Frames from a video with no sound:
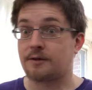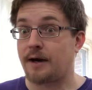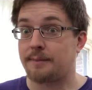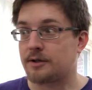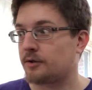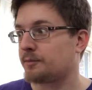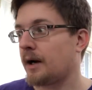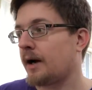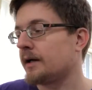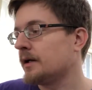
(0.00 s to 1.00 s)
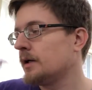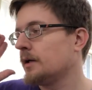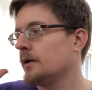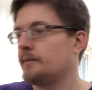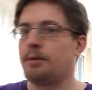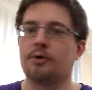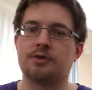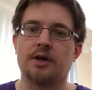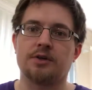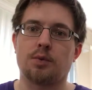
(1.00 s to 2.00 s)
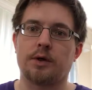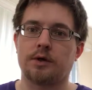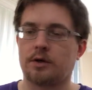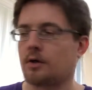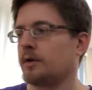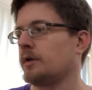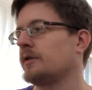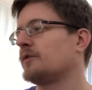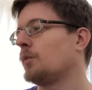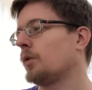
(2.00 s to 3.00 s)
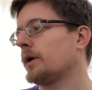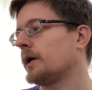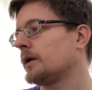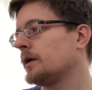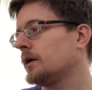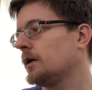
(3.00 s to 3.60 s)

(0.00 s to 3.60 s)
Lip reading: the crap he goes by, posted on Twitter earlier this morning